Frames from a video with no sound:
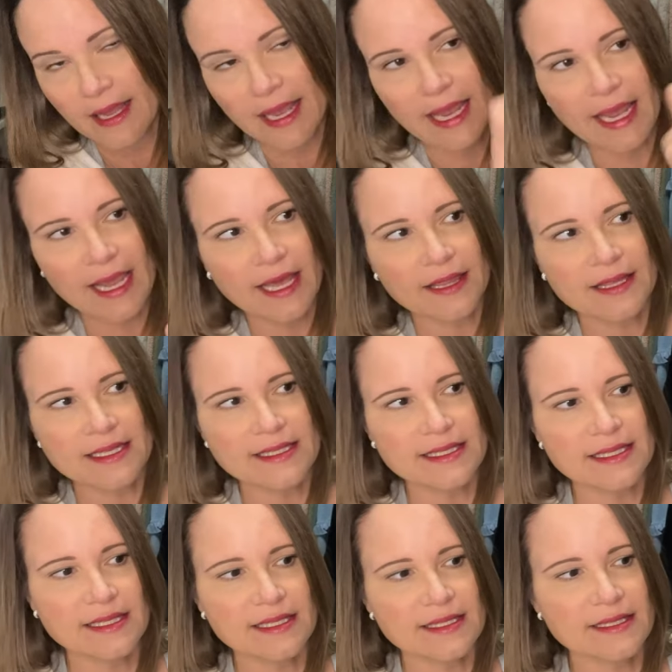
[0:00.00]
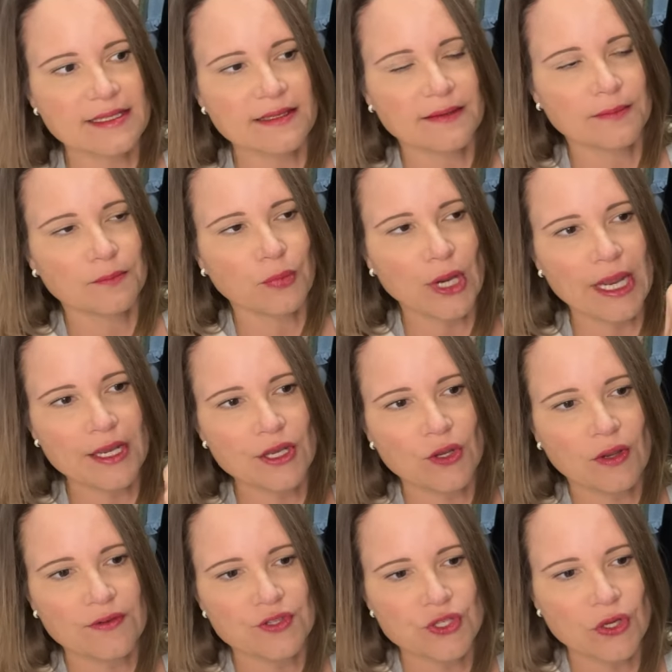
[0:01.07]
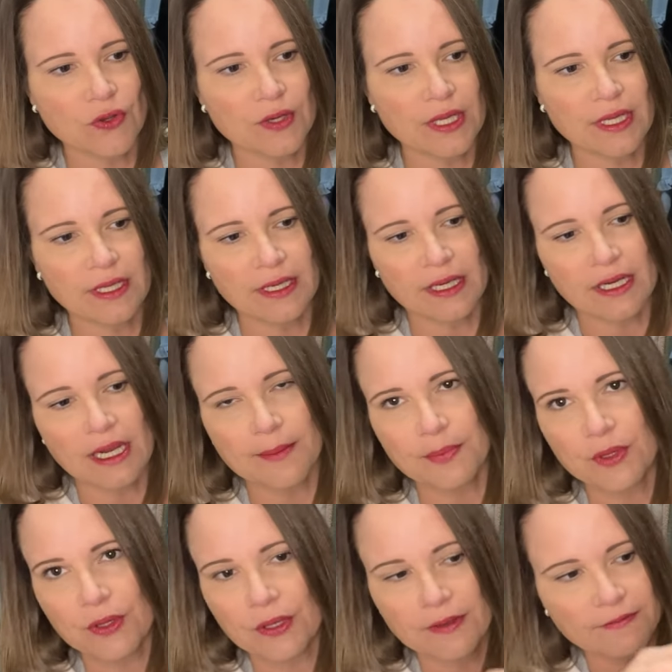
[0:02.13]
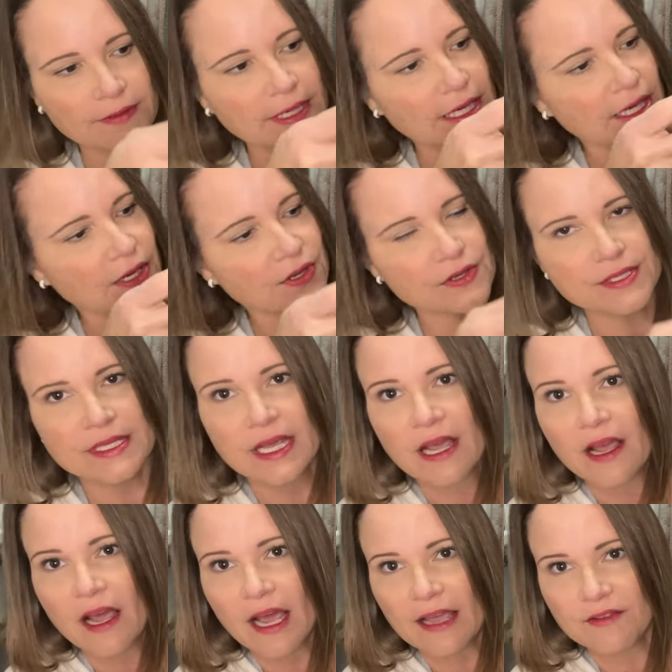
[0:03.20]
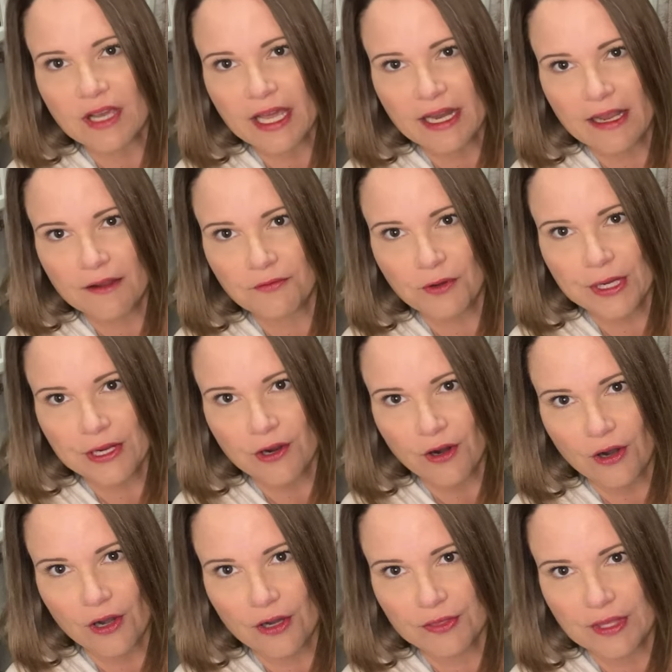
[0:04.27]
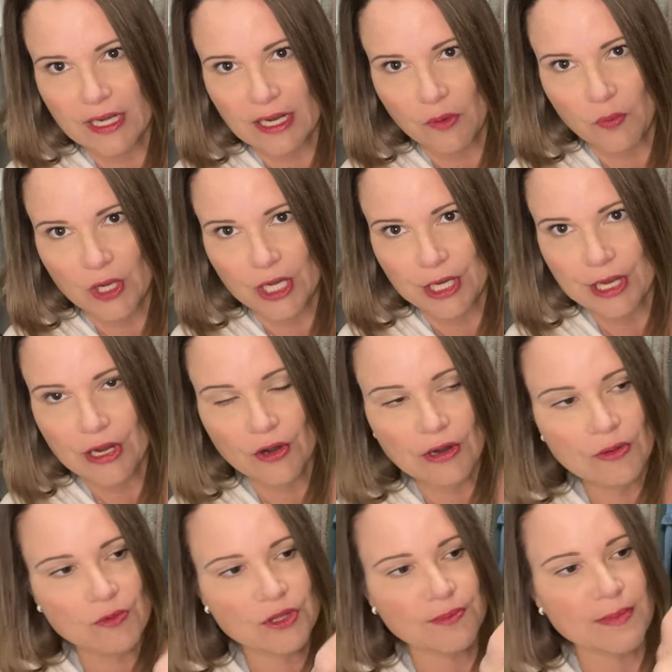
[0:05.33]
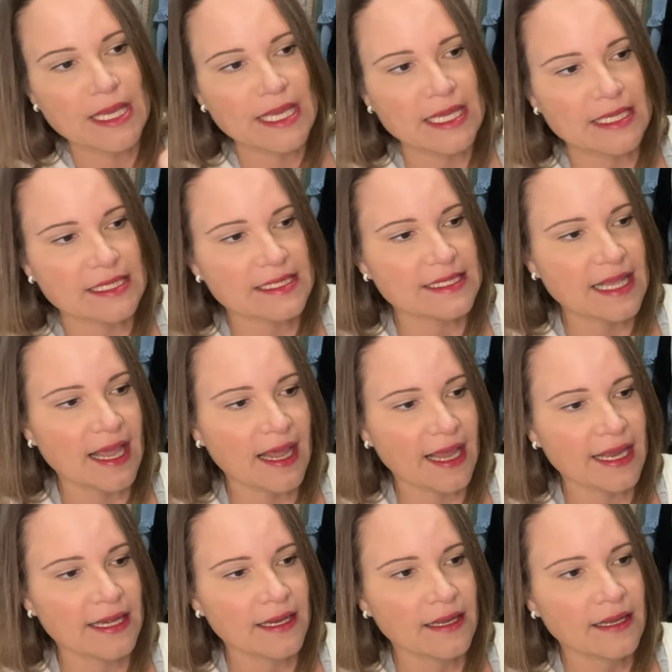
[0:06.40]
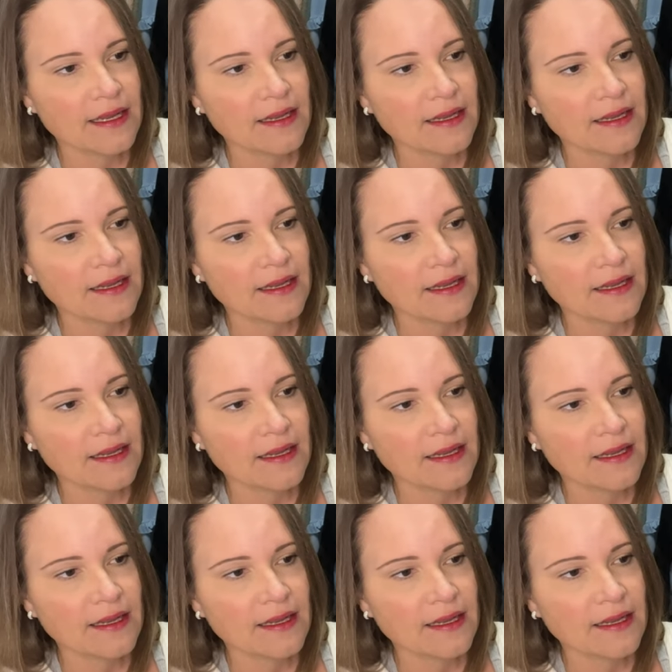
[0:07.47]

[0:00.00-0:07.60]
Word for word: And this is brand new. I've showed it in a couple of videos. I've got every card that I want to carry with me inside.